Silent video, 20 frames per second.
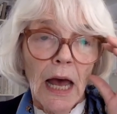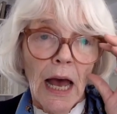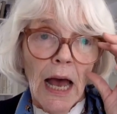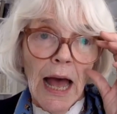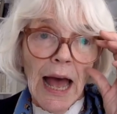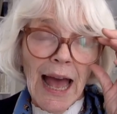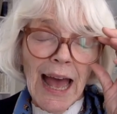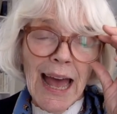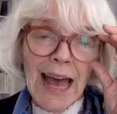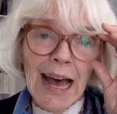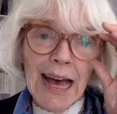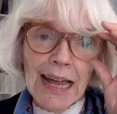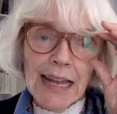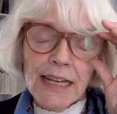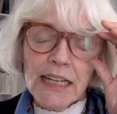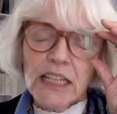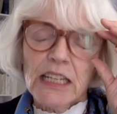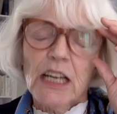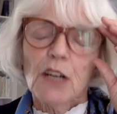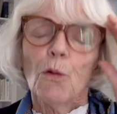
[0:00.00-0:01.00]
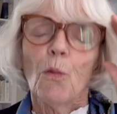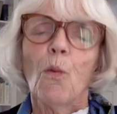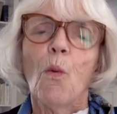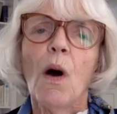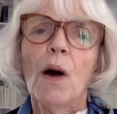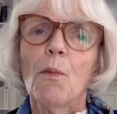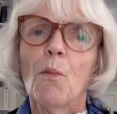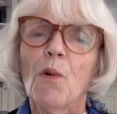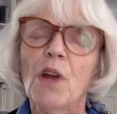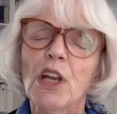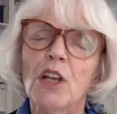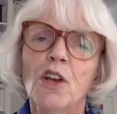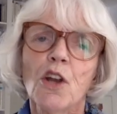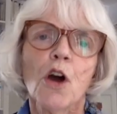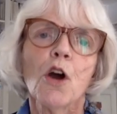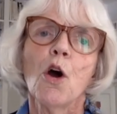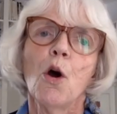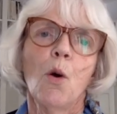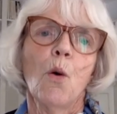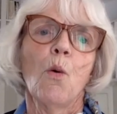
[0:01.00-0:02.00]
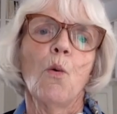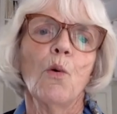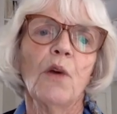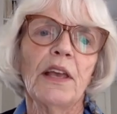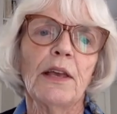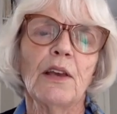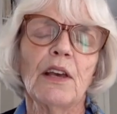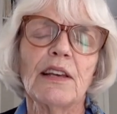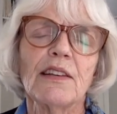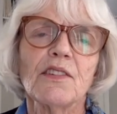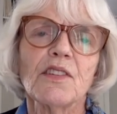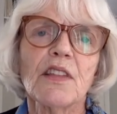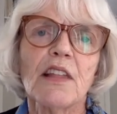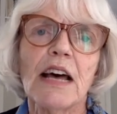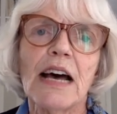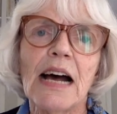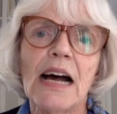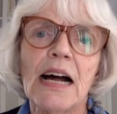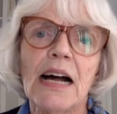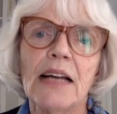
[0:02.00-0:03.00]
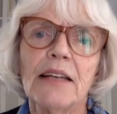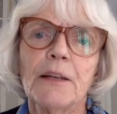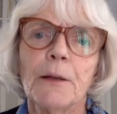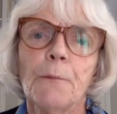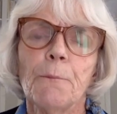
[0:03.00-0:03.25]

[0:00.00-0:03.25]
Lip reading: And what we know is that